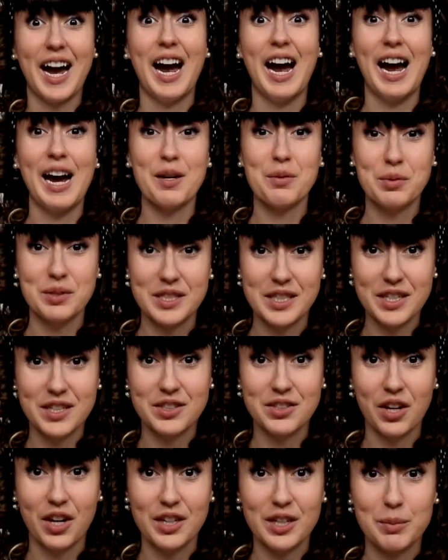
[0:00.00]
I was in a
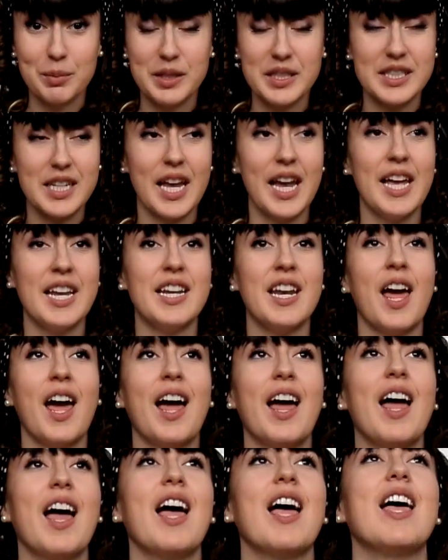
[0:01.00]
dark abyss, and
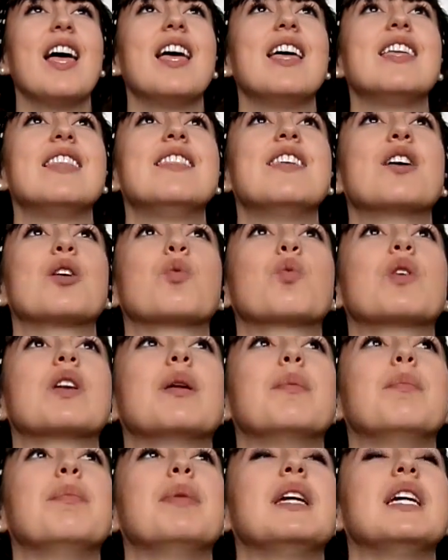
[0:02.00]
there
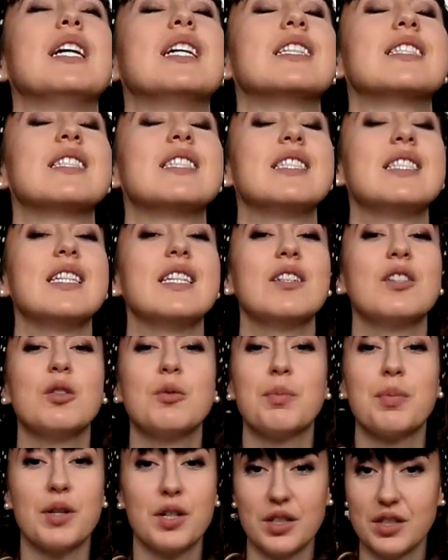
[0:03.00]
wouldn't be a single
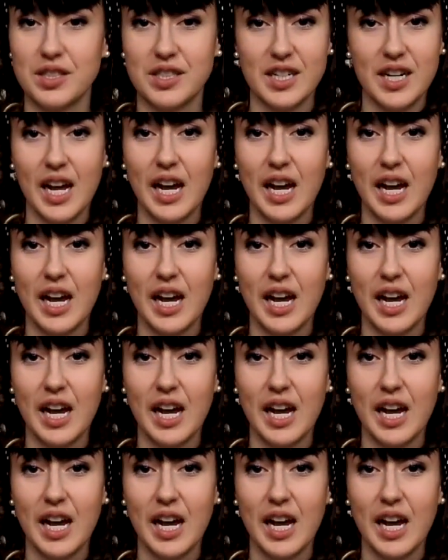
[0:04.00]
person.